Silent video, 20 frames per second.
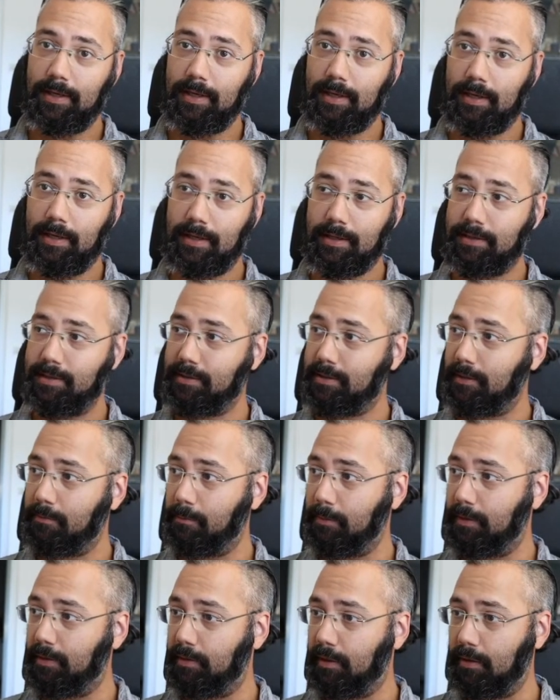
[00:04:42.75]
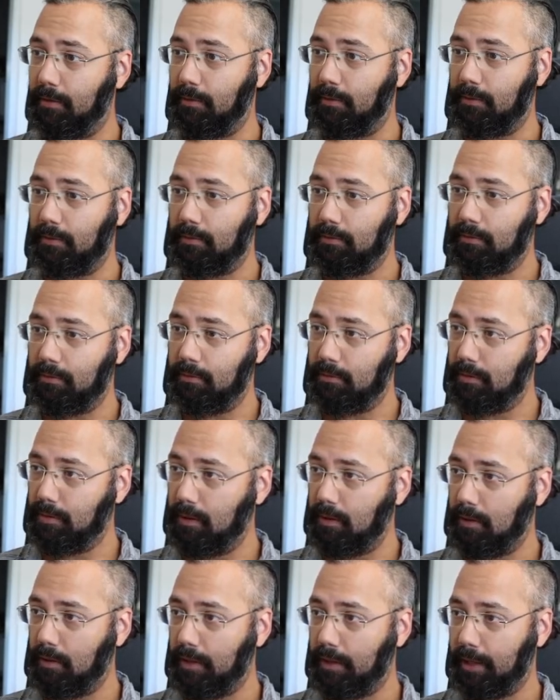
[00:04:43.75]
And let's start with THall.
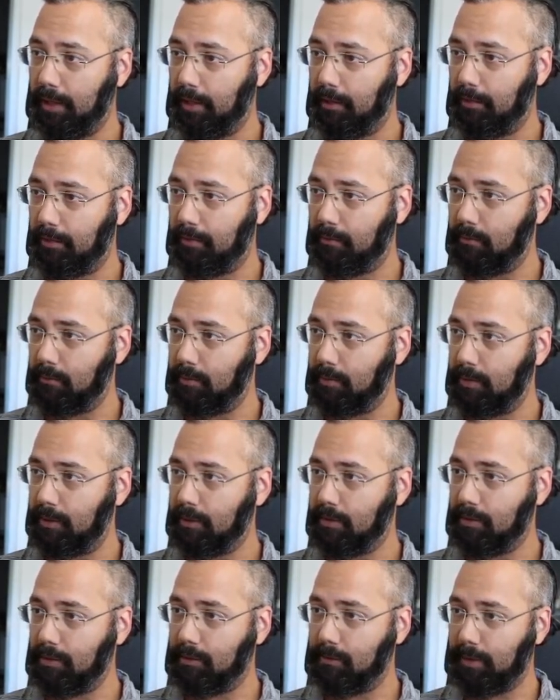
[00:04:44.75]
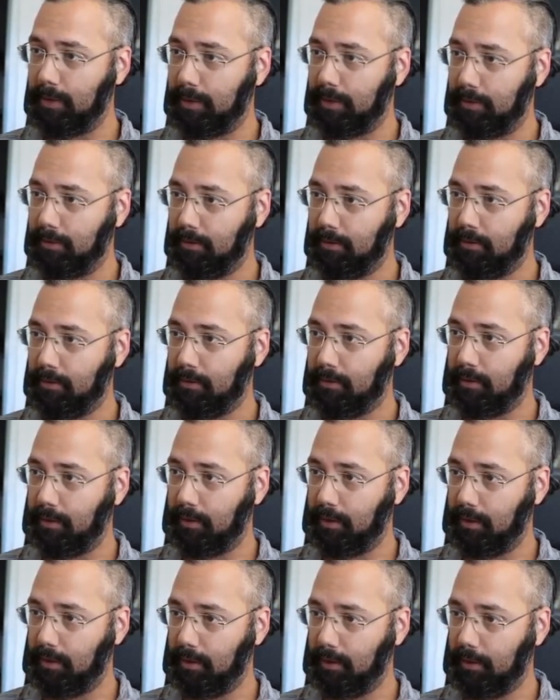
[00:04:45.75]
So again, where it's located,
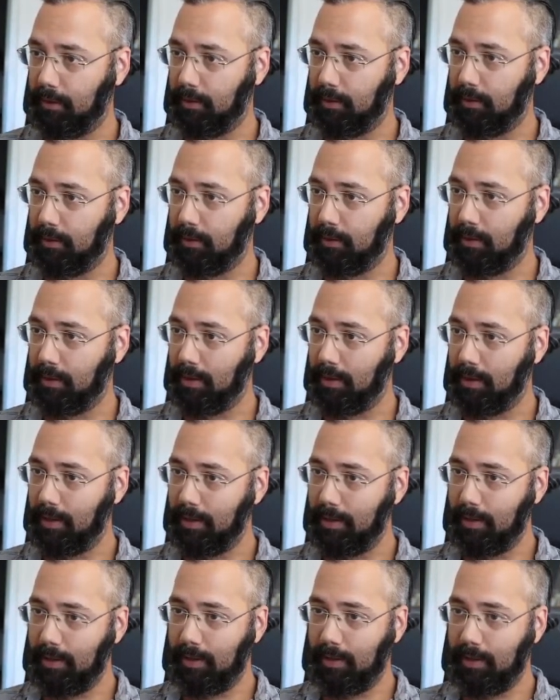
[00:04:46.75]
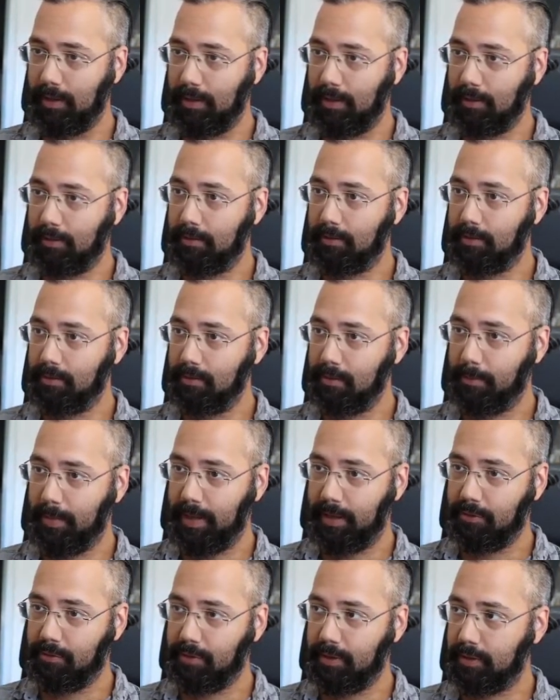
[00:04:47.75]
this is the
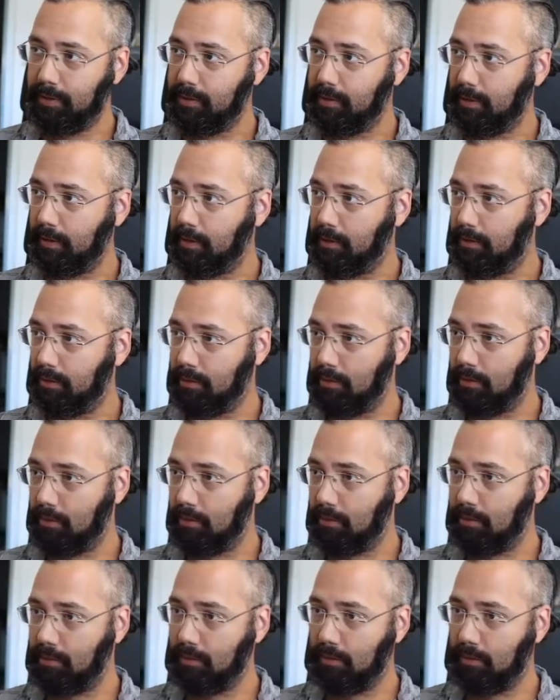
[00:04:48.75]
main train station.